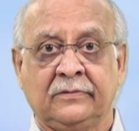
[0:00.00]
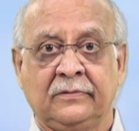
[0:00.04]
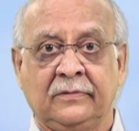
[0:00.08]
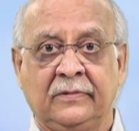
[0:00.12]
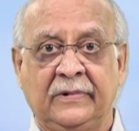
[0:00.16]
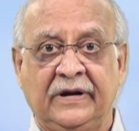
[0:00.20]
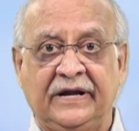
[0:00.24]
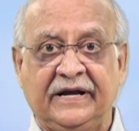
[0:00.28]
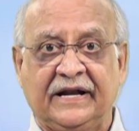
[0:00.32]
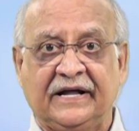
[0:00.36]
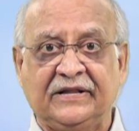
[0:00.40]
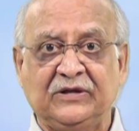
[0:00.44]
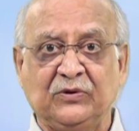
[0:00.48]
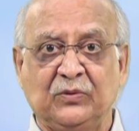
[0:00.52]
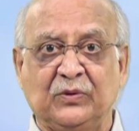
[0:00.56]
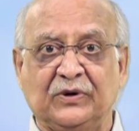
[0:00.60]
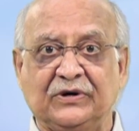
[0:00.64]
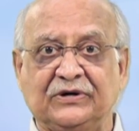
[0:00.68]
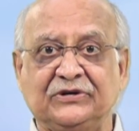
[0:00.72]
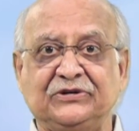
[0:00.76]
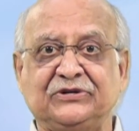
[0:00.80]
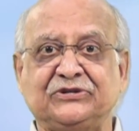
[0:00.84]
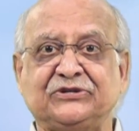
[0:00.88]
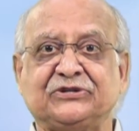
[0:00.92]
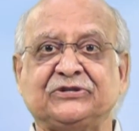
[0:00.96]
In other
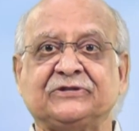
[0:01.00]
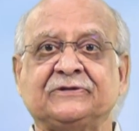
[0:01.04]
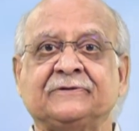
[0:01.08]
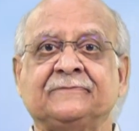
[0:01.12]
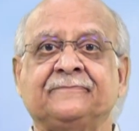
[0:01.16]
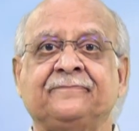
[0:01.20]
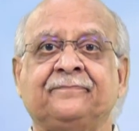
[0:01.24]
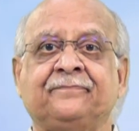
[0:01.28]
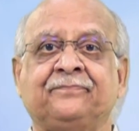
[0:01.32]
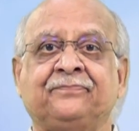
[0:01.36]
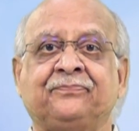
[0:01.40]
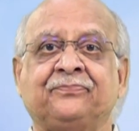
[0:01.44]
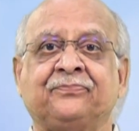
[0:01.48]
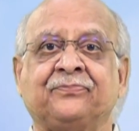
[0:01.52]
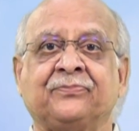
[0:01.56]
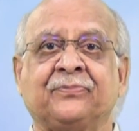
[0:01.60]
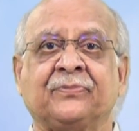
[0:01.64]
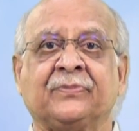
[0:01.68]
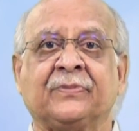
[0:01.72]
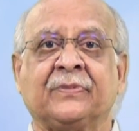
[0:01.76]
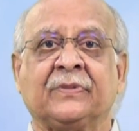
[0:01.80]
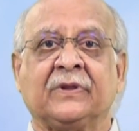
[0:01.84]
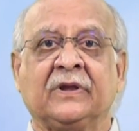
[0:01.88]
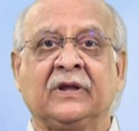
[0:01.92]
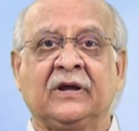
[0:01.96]
words,
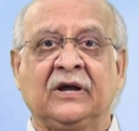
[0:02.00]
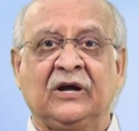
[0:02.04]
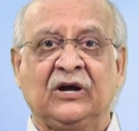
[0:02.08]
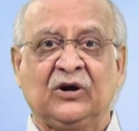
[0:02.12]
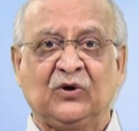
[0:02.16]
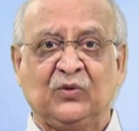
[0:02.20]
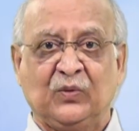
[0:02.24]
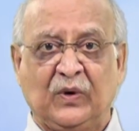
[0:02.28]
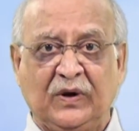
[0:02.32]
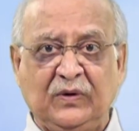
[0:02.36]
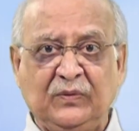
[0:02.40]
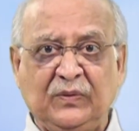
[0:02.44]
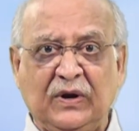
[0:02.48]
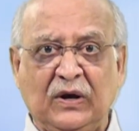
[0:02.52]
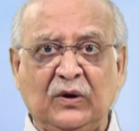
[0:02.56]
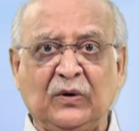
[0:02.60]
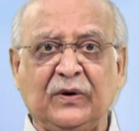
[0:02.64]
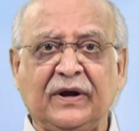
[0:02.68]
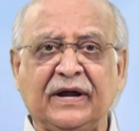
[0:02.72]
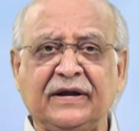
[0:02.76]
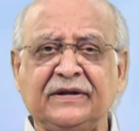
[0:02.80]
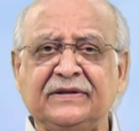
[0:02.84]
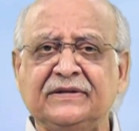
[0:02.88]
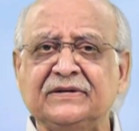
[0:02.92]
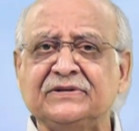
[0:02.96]
when we look
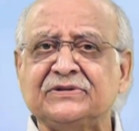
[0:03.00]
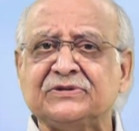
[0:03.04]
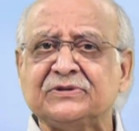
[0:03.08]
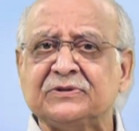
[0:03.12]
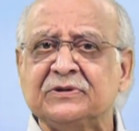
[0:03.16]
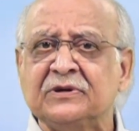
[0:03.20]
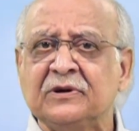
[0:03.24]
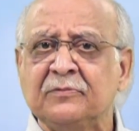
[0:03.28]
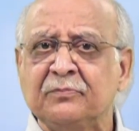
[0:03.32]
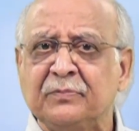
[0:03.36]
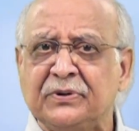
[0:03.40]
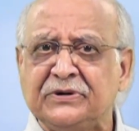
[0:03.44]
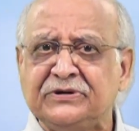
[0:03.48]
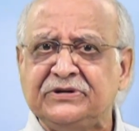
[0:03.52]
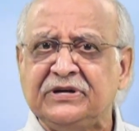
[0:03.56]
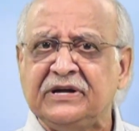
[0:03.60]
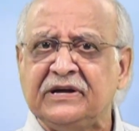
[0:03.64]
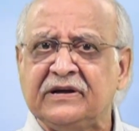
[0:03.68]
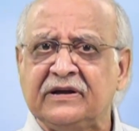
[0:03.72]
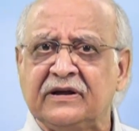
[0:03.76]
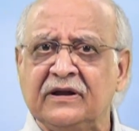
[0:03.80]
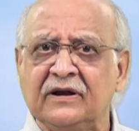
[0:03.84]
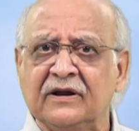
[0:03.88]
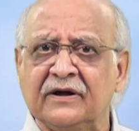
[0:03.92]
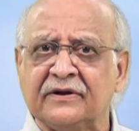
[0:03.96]
at this
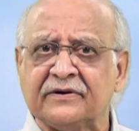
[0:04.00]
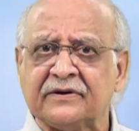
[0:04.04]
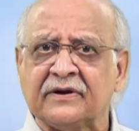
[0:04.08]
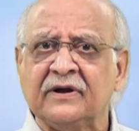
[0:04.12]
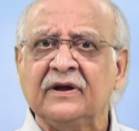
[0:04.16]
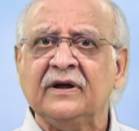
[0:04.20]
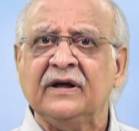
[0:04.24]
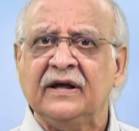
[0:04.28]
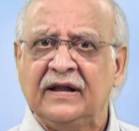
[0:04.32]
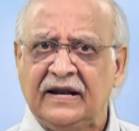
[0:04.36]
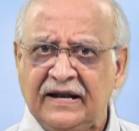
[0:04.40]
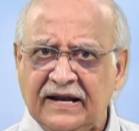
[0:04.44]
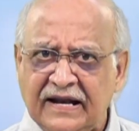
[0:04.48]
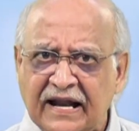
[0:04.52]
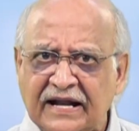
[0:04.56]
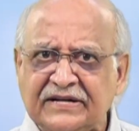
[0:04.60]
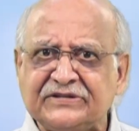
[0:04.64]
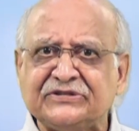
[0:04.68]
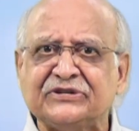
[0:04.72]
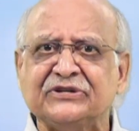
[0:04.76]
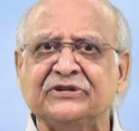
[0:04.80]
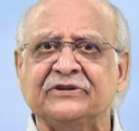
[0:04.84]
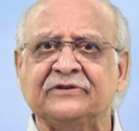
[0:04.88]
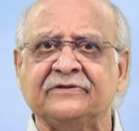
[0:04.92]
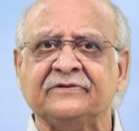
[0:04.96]
particular
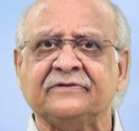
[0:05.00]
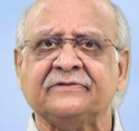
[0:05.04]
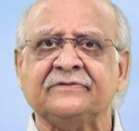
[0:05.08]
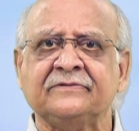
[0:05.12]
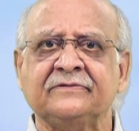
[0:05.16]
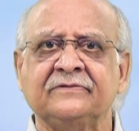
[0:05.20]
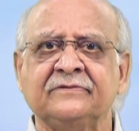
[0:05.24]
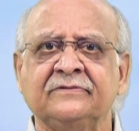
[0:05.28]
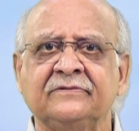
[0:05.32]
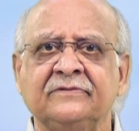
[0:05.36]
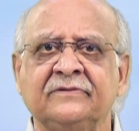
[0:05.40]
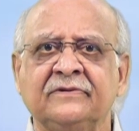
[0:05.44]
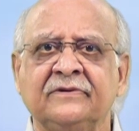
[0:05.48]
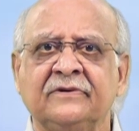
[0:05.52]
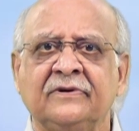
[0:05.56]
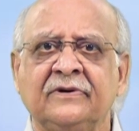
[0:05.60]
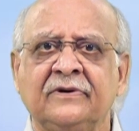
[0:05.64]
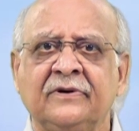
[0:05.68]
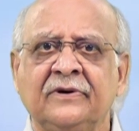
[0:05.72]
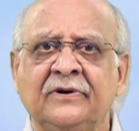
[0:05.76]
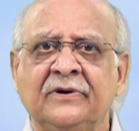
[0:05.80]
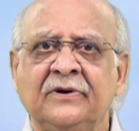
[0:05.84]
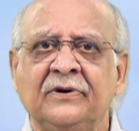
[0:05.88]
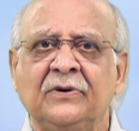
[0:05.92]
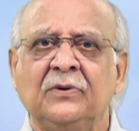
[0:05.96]
lesson,
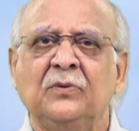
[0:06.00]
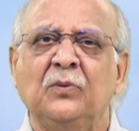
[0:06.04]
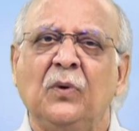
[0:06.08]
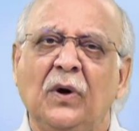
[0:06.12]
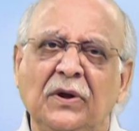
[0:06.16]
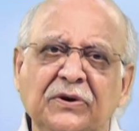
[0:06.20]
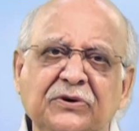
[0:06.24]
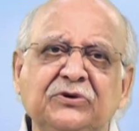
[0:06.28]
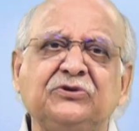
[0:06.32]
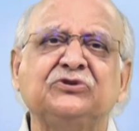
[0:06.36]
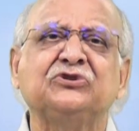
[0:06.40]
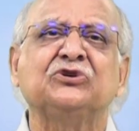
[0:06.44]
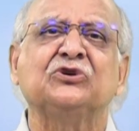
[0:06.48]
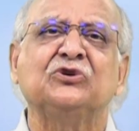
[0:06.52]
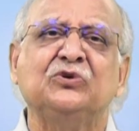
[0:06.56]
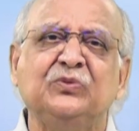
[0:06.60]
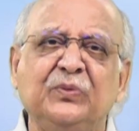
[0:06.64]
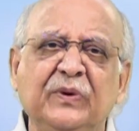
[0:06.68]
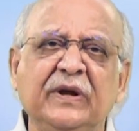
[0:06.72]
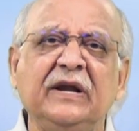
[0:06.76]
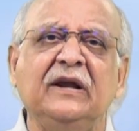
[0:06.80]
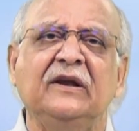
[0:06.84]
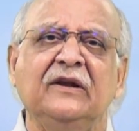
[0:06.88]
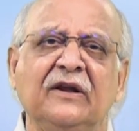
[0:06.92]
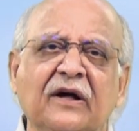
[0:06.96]
what should
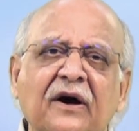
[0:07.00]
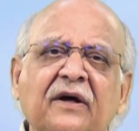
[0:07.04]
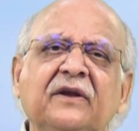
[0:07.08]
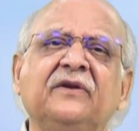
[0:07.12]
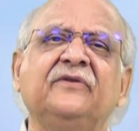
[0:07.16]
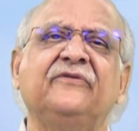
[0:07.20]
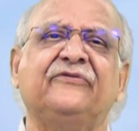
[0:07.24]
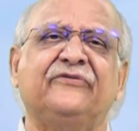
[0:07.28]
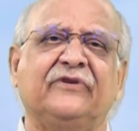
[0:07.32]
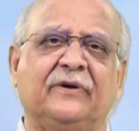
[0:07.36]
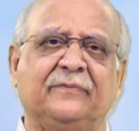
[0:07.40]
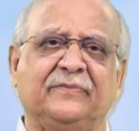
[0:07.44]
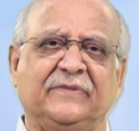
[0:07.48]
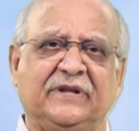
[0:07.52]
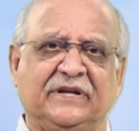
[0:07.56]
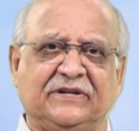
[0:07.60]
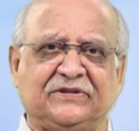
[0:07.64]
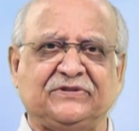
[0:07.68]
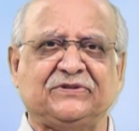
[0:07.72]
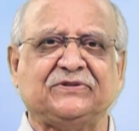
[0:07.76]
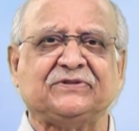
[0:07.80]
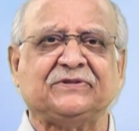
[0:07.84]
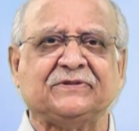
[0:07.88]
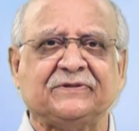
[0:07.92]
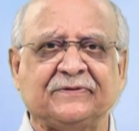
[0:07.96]
we learn from
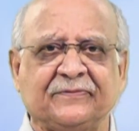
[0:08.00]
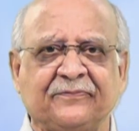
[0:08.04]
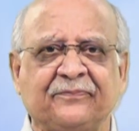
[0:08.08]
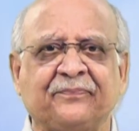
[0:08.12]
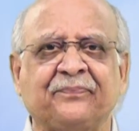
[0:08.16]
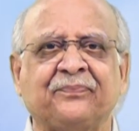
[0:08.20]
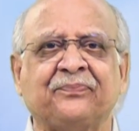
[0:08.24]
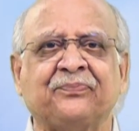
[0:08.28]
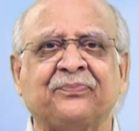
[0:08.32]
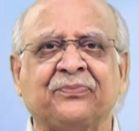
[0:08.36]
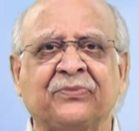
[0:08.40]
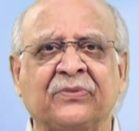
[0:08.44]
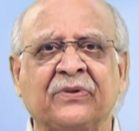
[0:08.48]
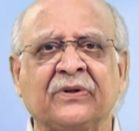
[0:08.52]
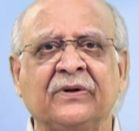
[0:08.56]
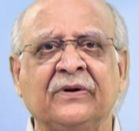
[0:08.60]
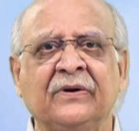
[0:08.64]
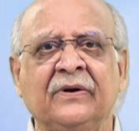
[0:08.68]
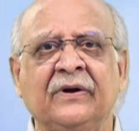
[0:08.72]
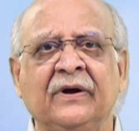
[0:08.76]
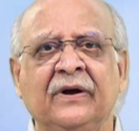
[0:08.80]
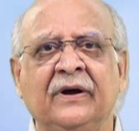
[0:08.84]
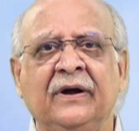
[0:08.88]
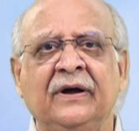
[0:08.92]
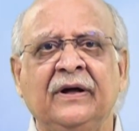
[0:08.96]
this?
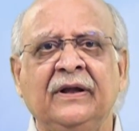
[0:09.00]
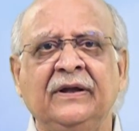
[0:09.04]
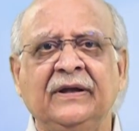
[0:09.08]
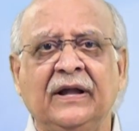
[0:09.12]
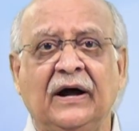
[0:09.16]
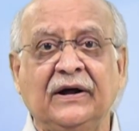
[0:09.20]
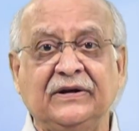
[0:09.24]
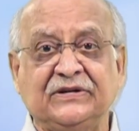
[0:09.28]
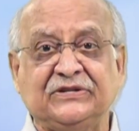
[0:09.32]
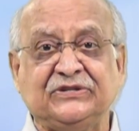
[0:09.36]
Now it